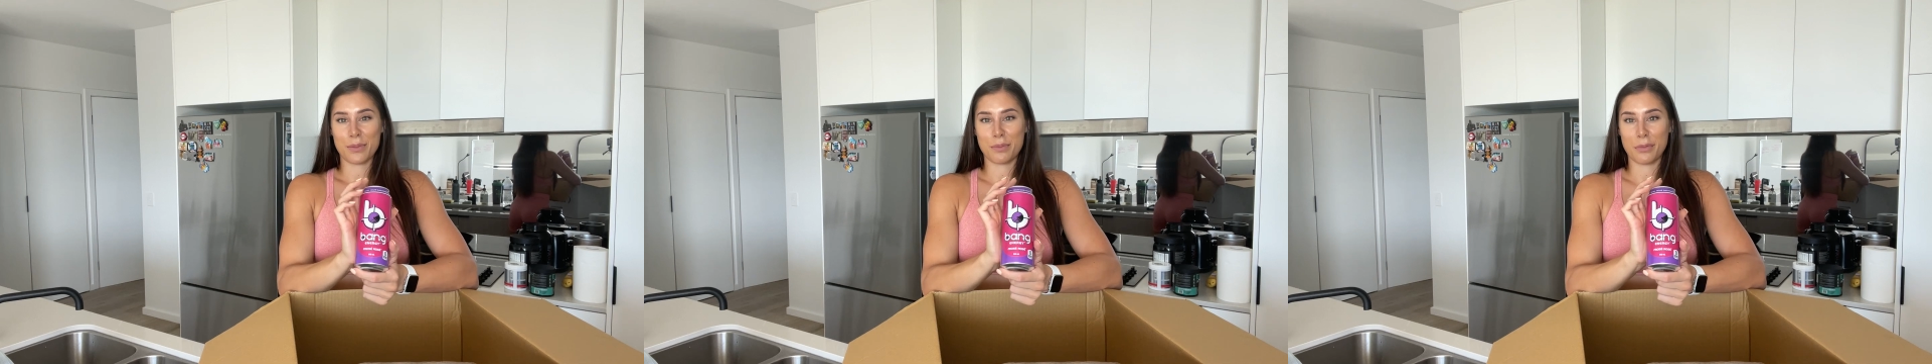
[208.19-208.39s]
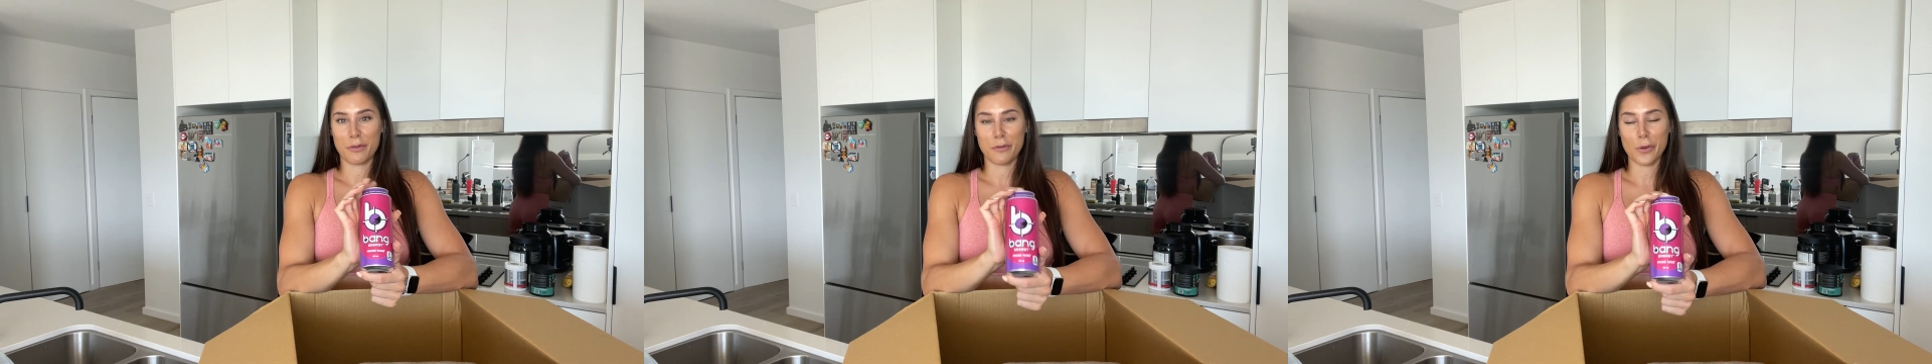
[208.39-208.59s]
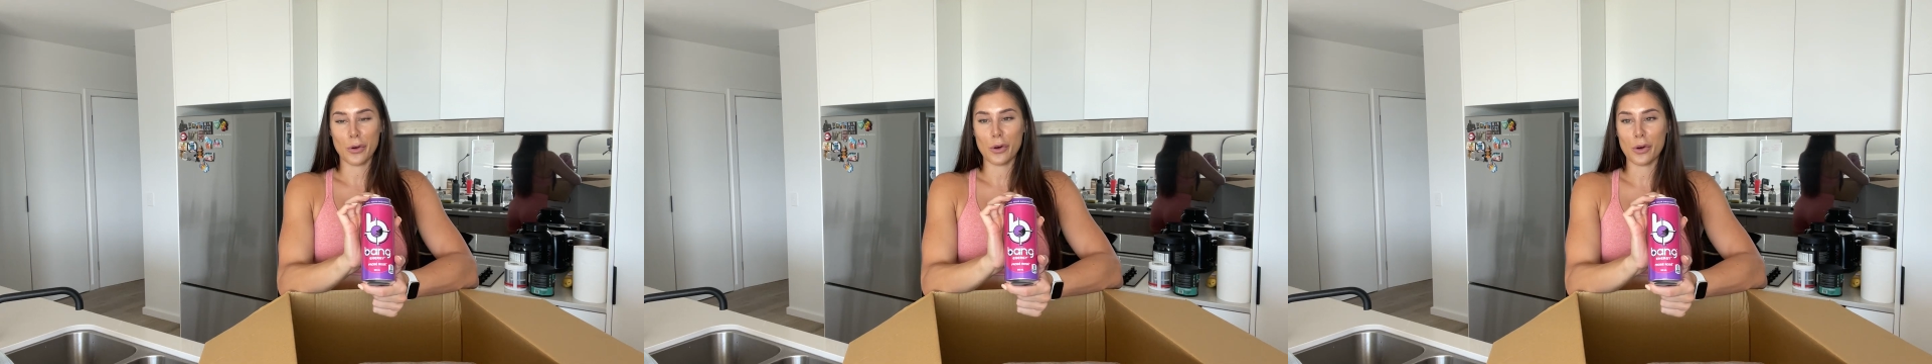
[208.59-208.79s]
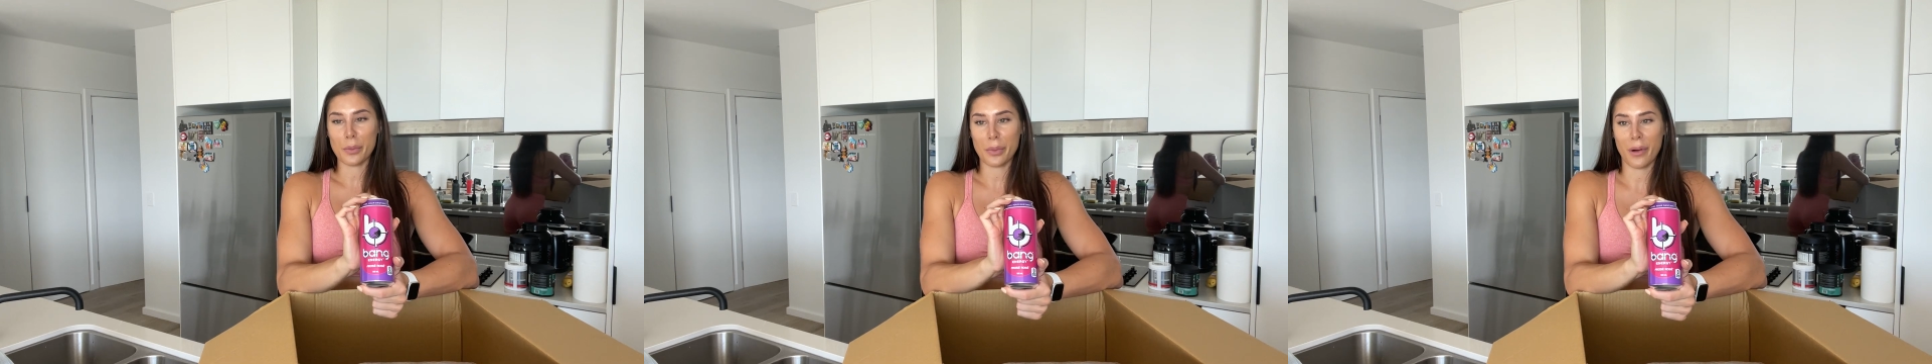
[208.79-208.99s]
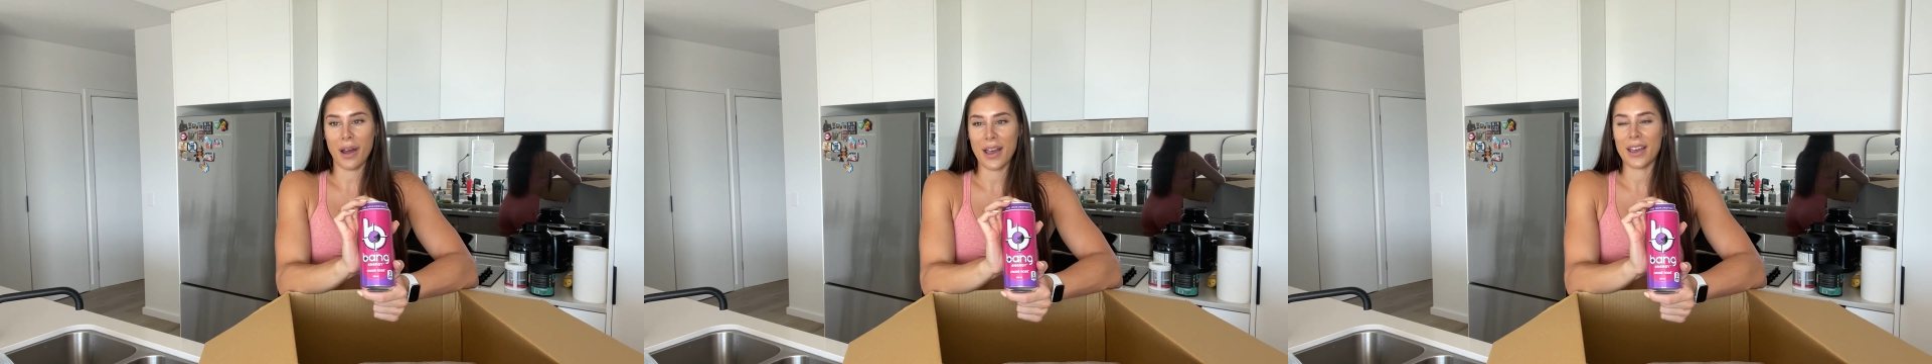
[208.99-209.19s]

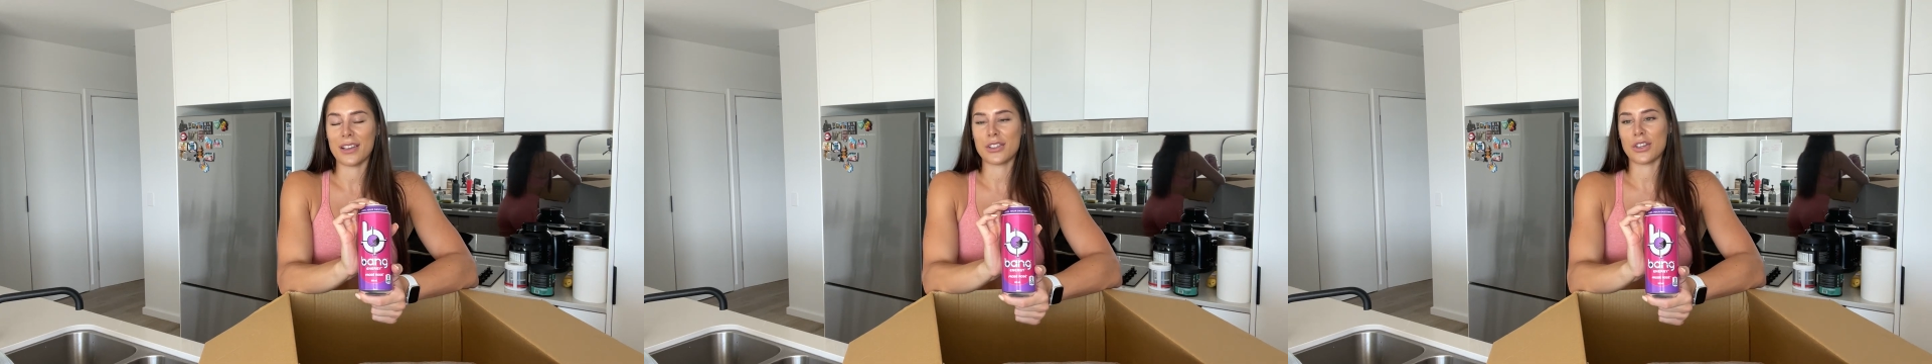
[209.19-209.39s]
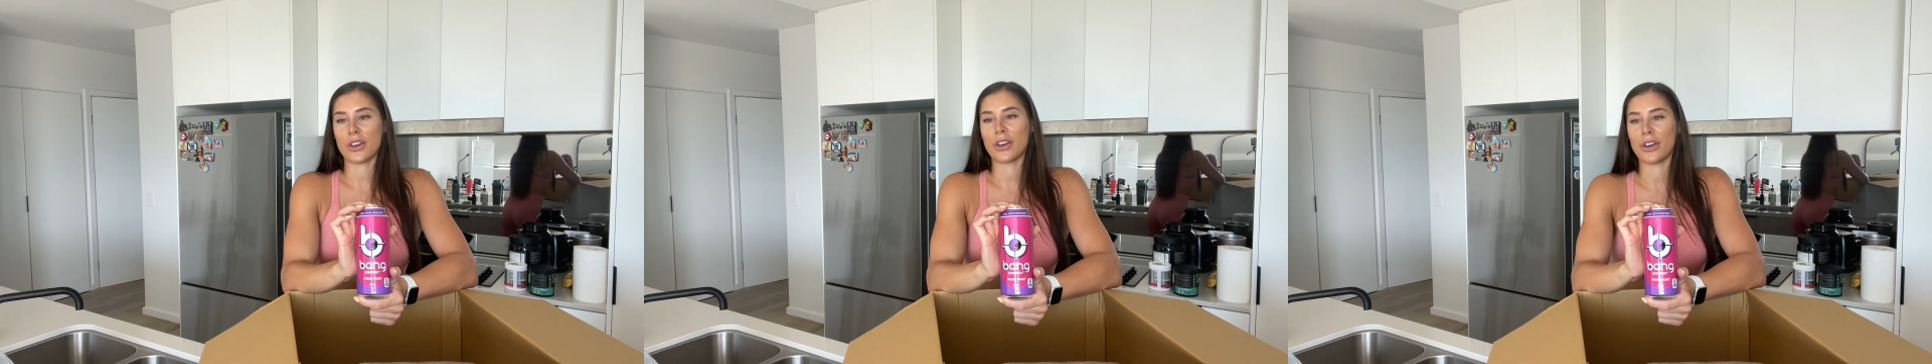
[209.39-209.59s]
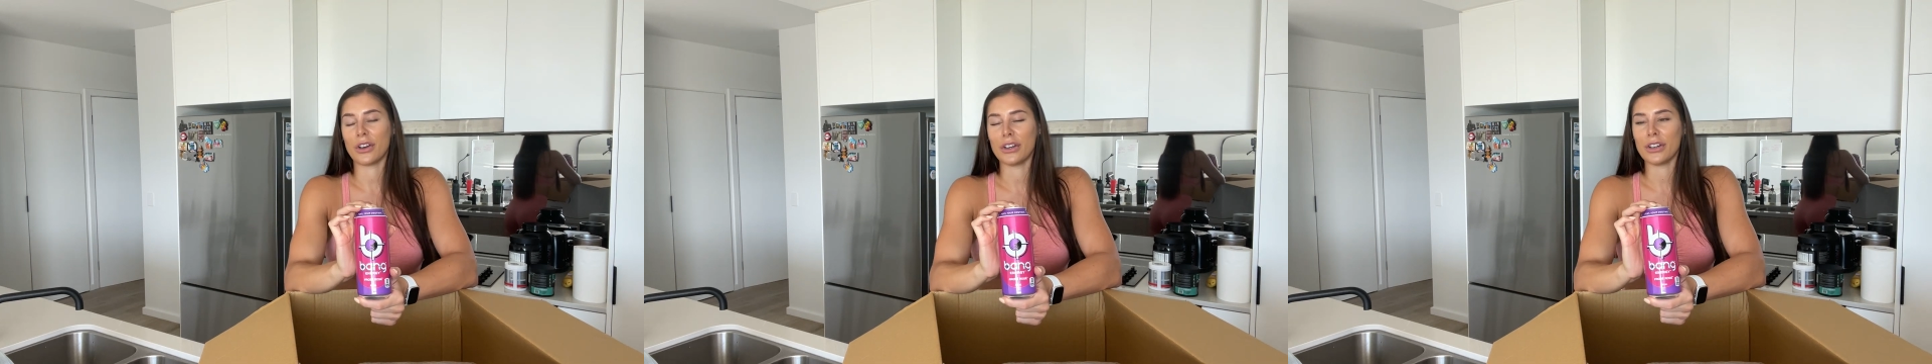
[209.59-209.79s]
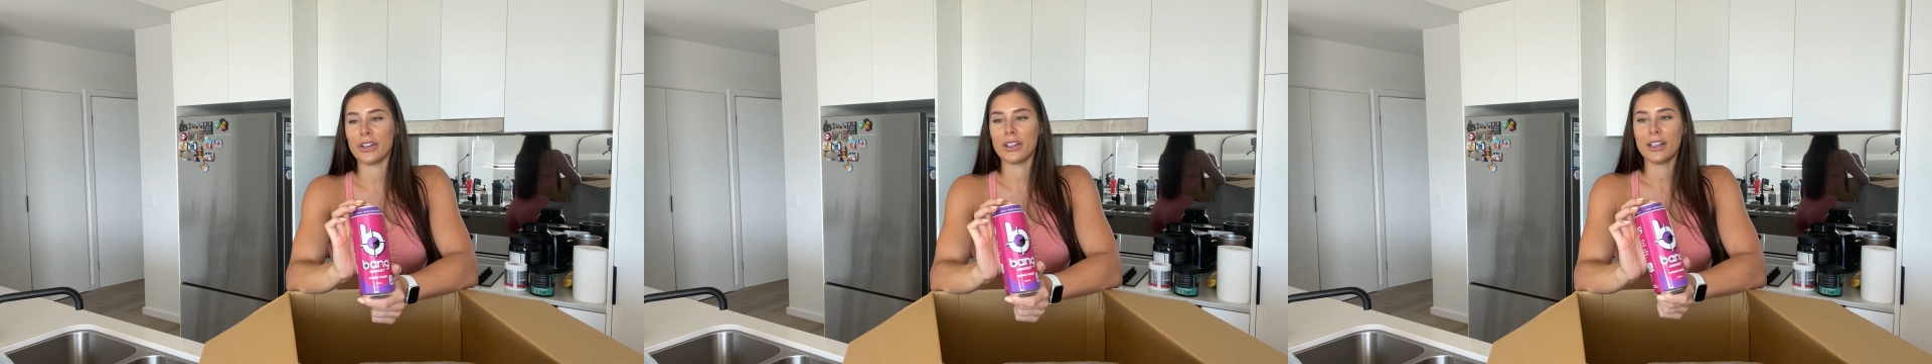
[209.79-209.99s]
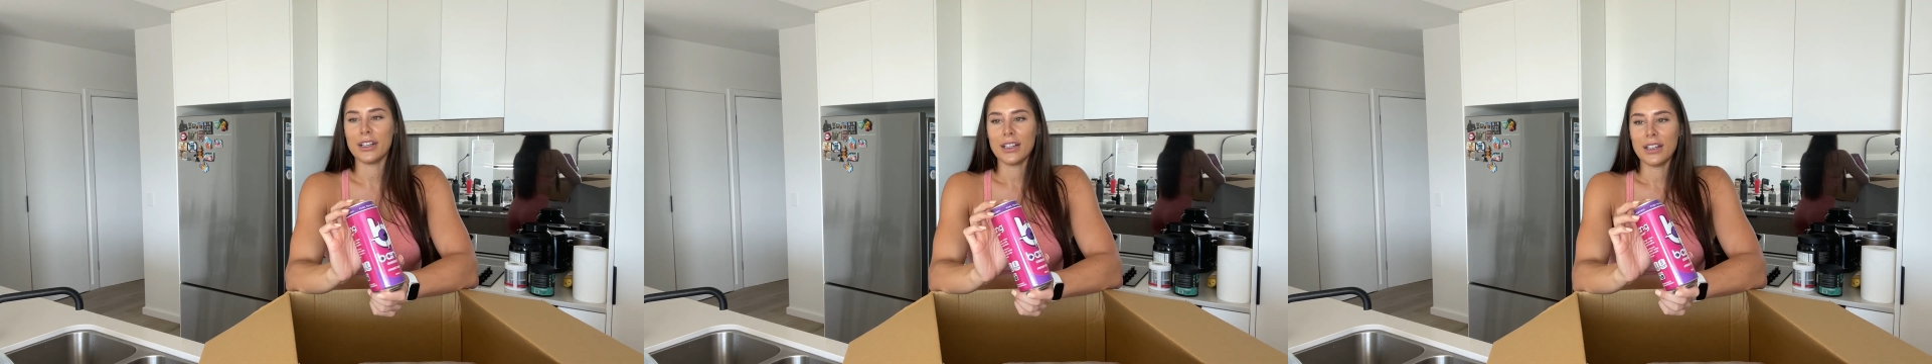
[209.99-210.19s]
before prior to her